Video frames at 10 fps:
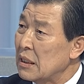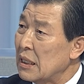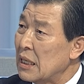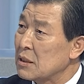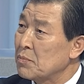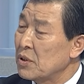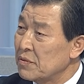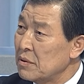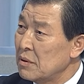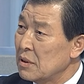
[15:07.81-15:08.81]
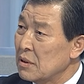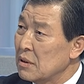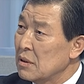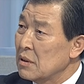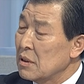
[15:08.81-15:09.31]
as proven.
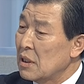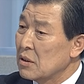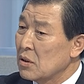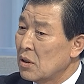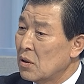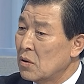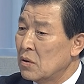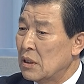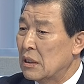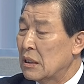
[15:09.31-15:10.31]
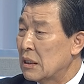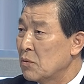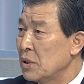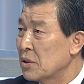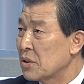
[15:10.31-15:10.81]
And so
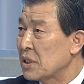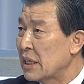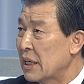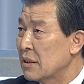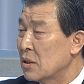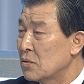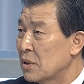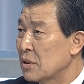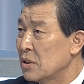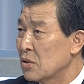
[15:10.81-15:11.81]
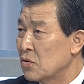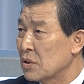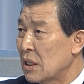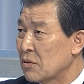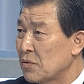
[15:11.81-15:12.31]
we understand, year
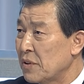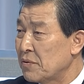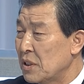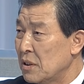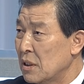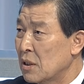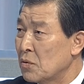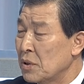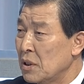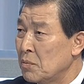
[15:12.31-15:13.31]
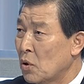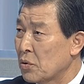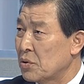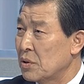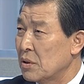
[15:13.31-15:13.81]
2015, we
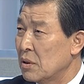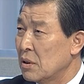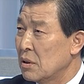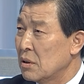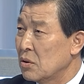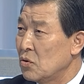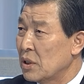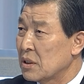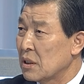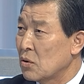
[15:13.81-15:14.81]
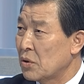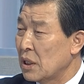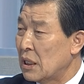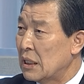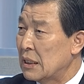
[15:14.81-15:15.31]
both U.S. and
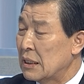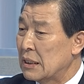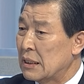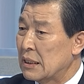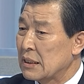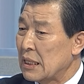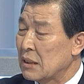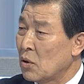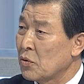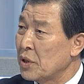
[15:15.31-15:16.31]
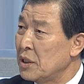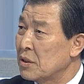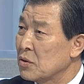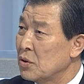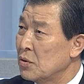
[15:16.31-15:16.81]
Korea kind of
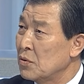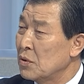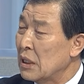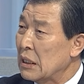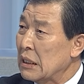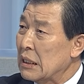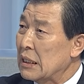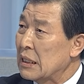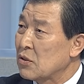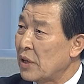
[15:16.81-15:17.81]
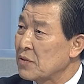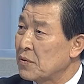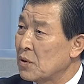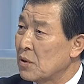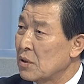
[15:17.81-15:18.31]
agreed to
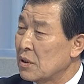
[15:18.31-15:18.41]
transfer